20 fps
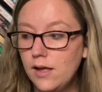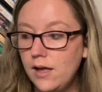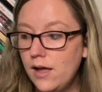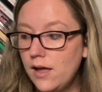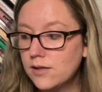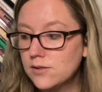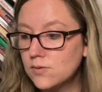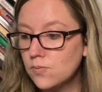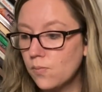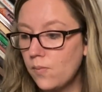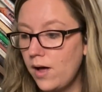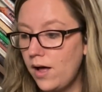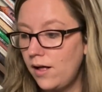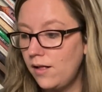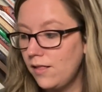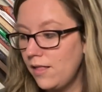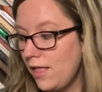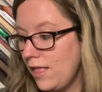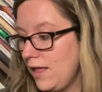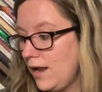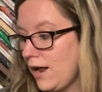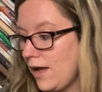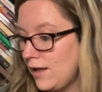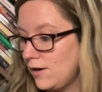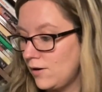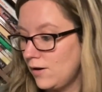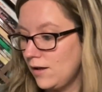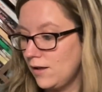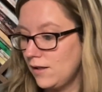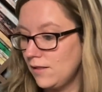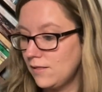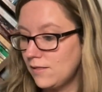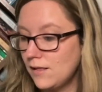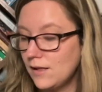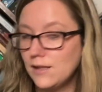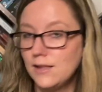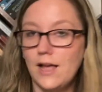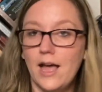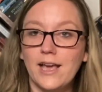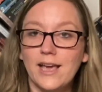as well, and
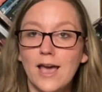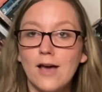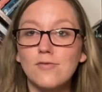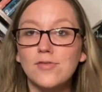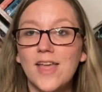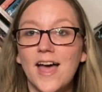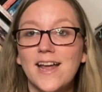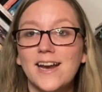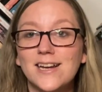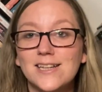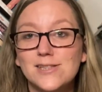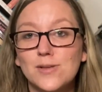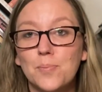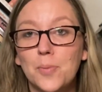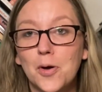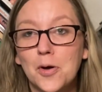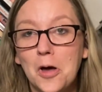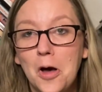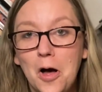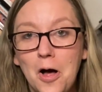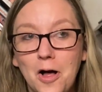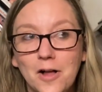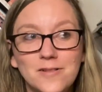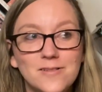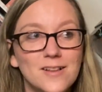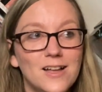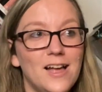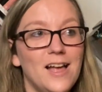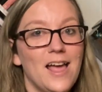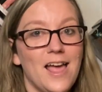I count that as a book haul,